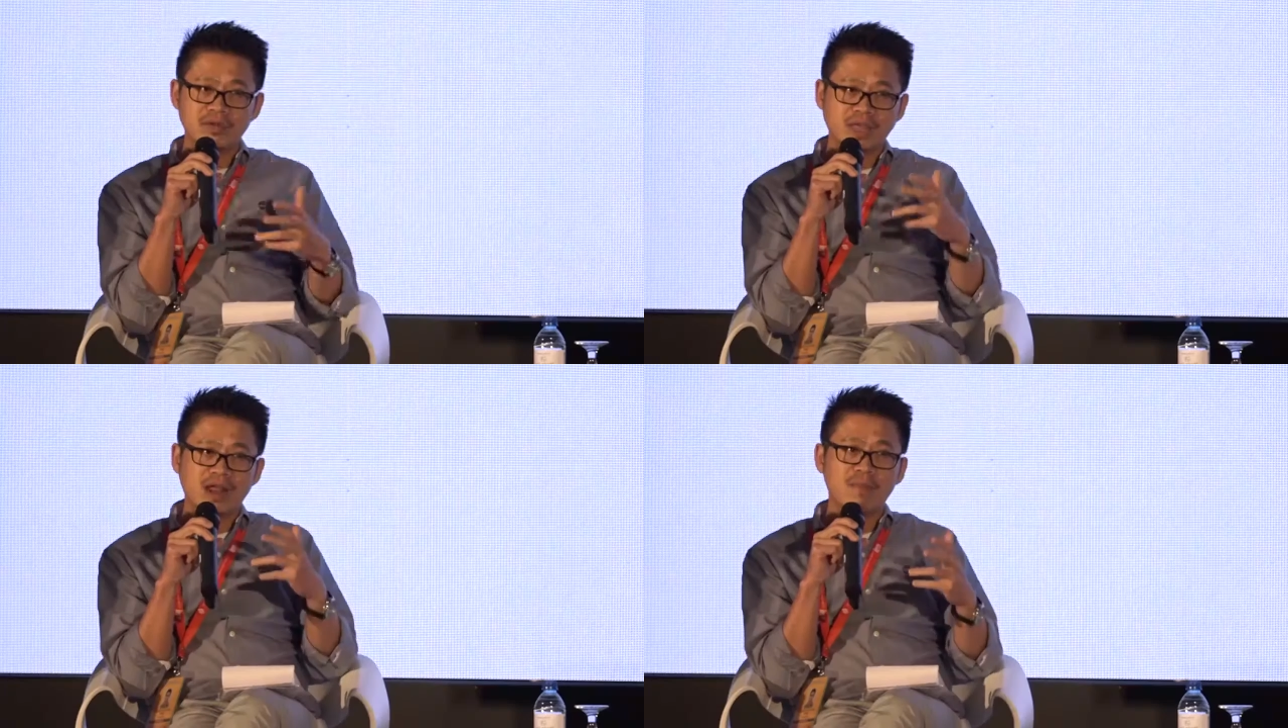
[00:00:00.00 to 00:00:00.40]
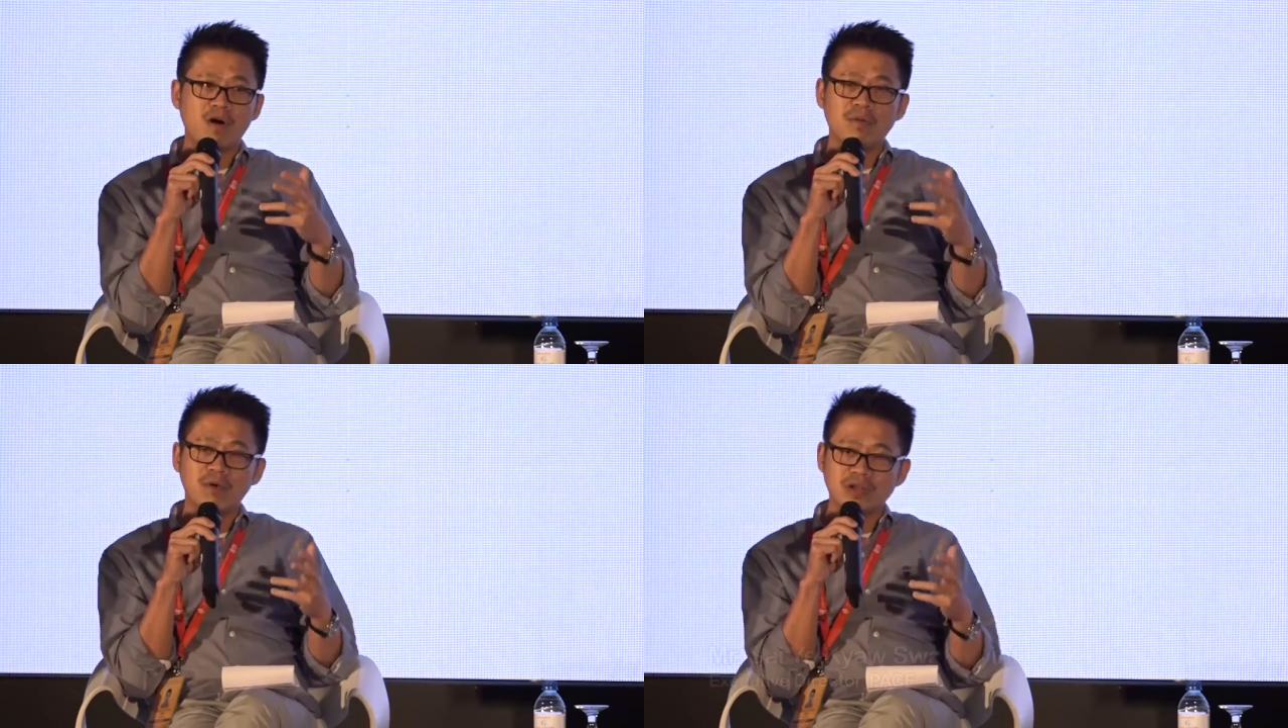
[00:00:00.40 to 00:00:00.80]
There are more
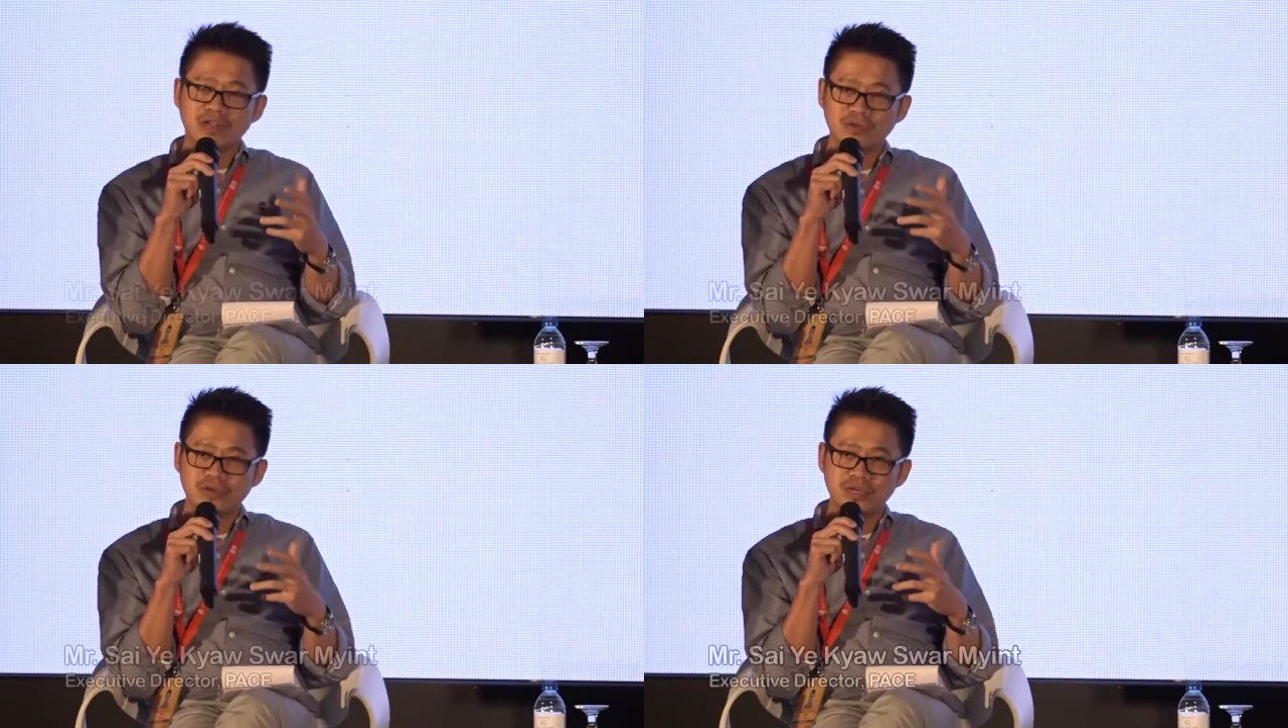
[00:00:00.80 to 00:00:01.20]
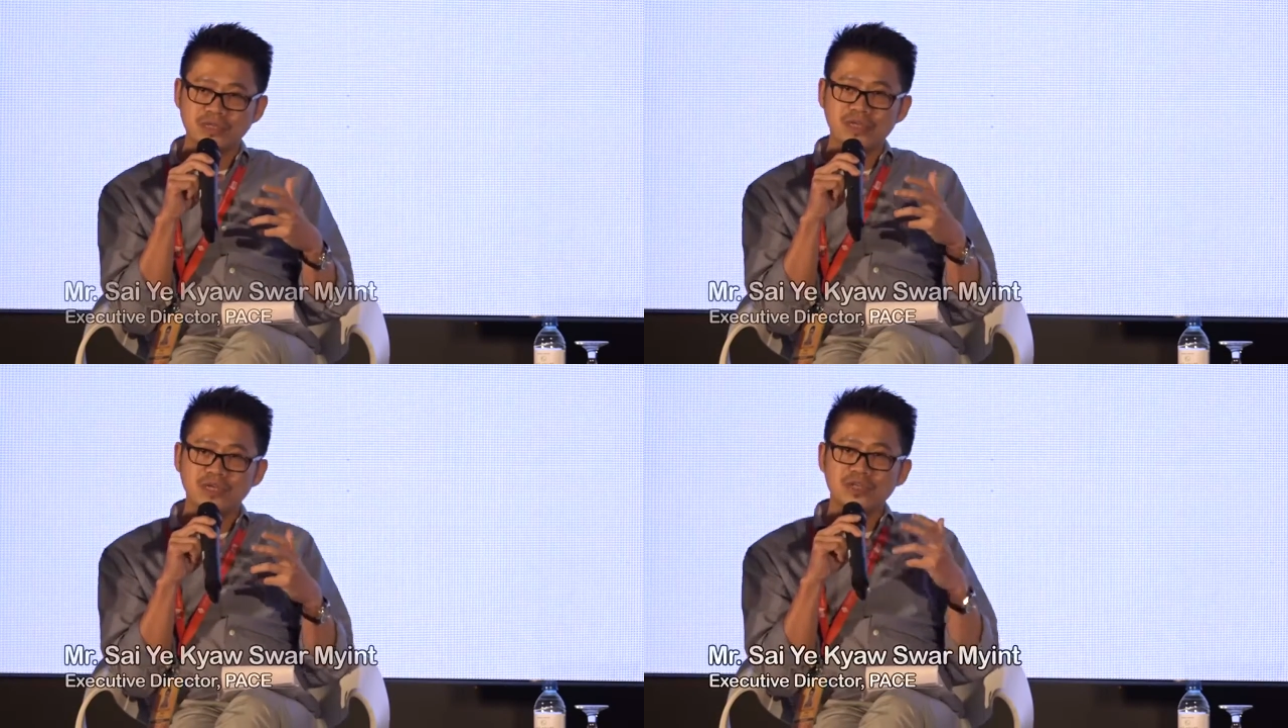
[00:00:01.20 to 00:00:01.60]
and more countries
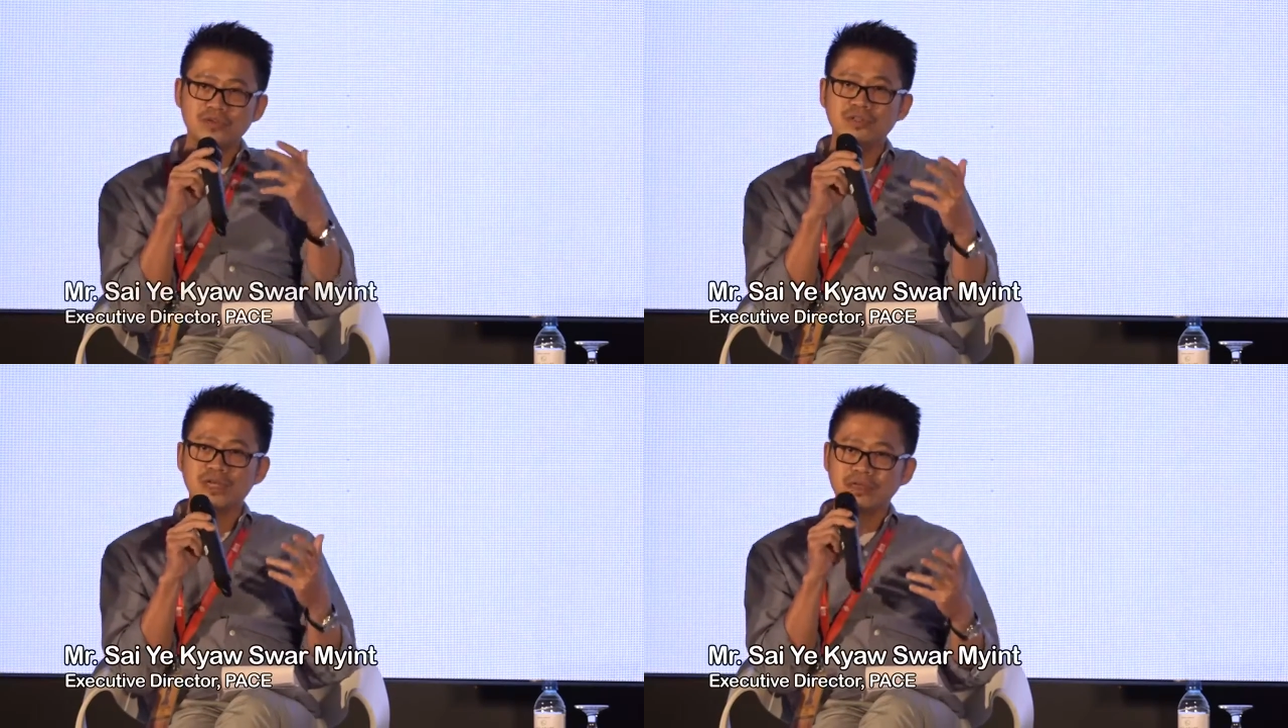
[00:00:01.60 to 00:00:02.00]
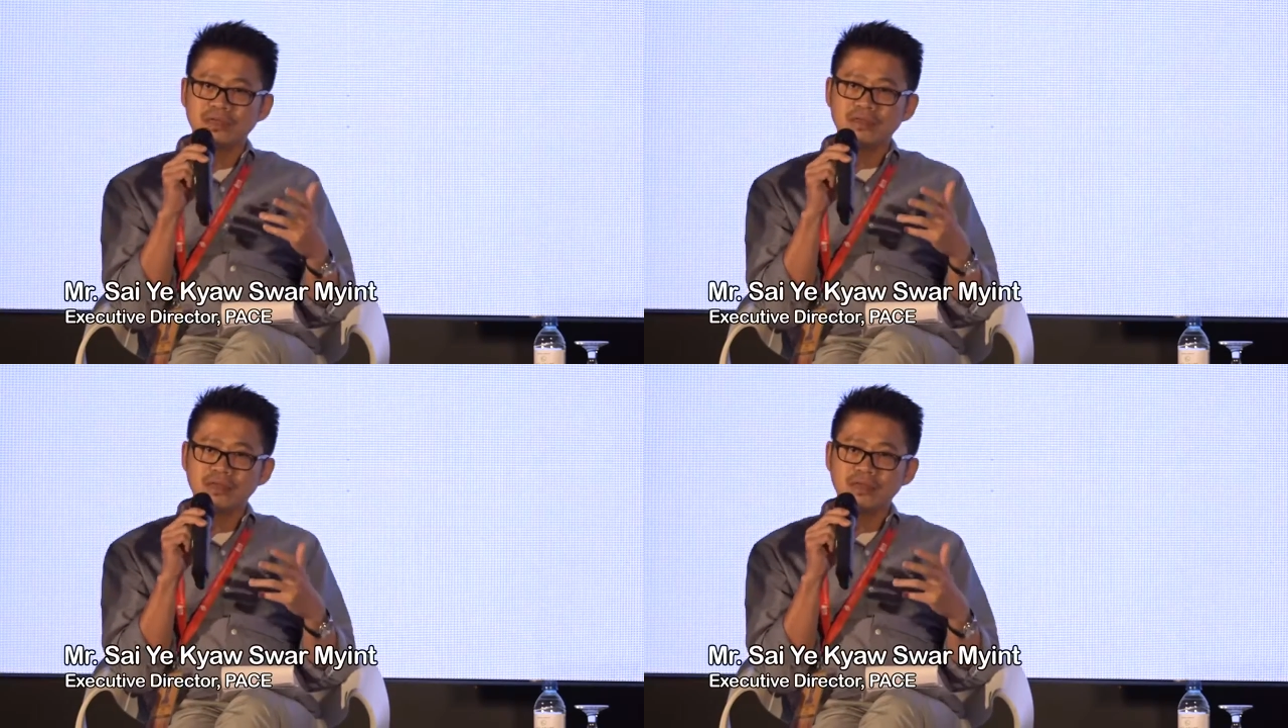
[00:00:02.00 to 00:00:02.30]
using